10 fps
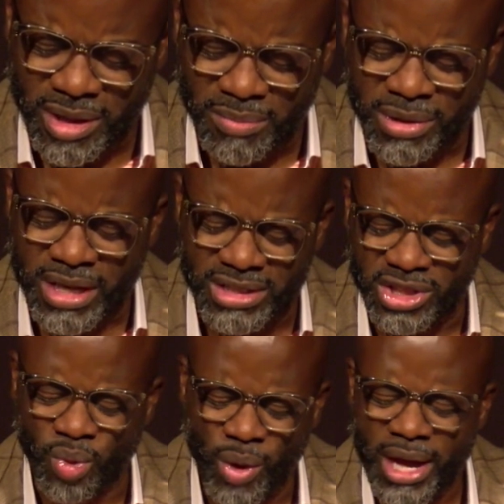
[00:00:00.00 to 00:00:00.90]
because
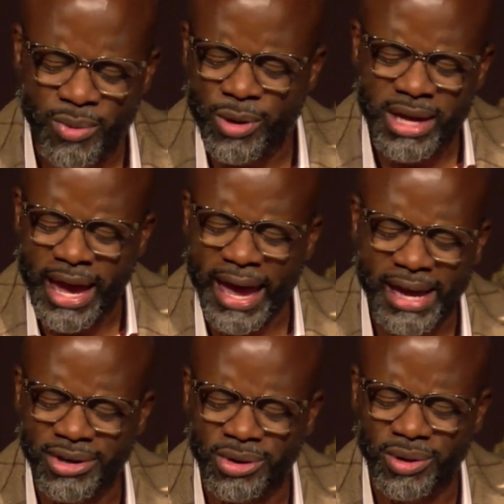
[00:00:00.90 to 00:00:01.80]
the way we
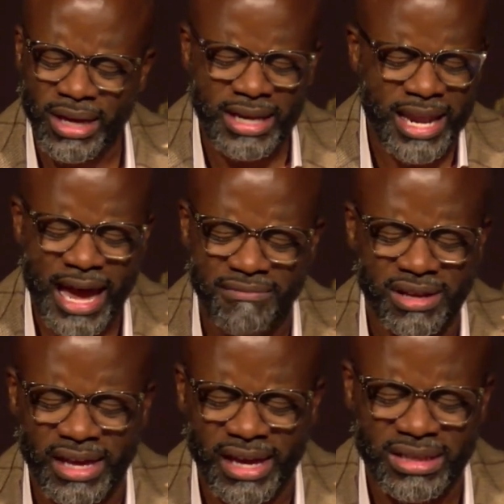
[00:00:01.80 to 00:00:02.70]
handle and
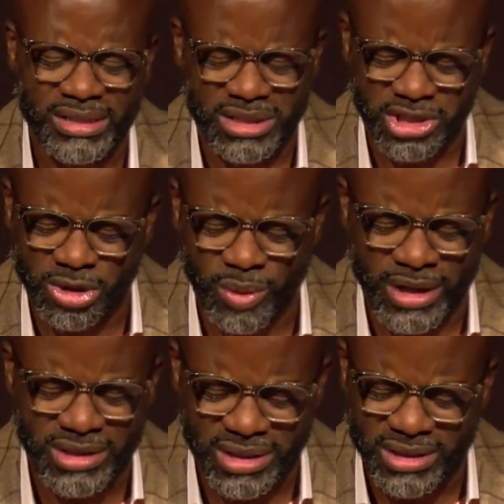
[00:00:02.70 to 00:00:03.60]
navigate
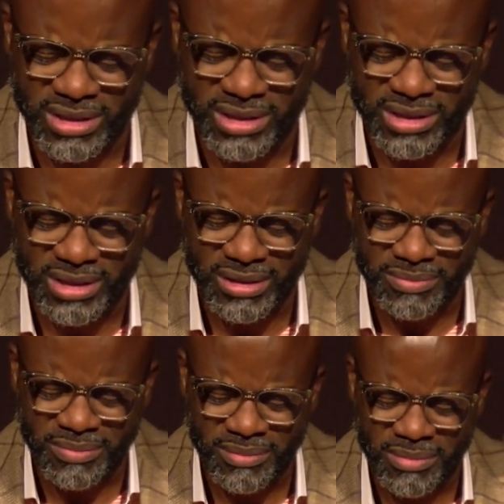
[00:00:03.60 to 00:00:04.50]
situations
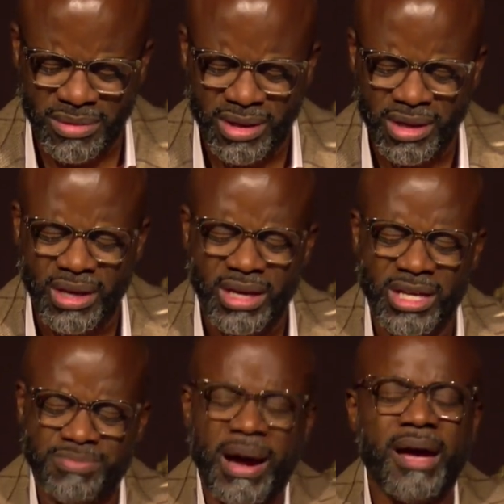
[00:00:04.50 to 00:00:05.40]

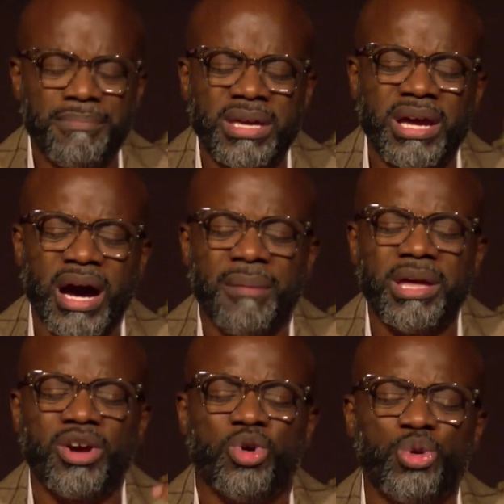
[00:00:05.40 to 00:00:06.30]
is by
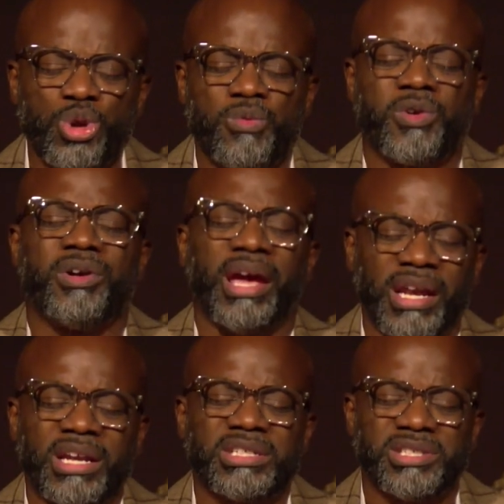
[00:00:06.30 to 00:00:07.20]
becoming who you've
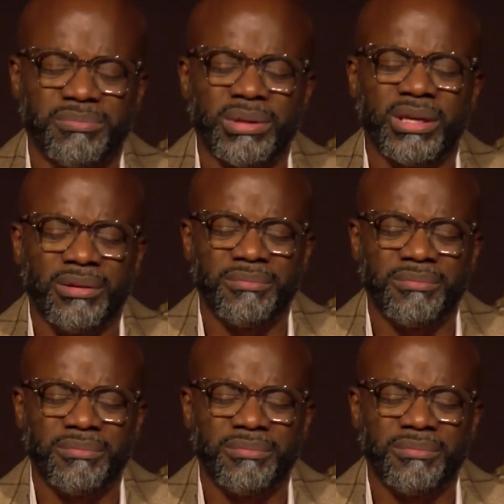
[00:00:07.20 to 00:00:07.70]
created us to be.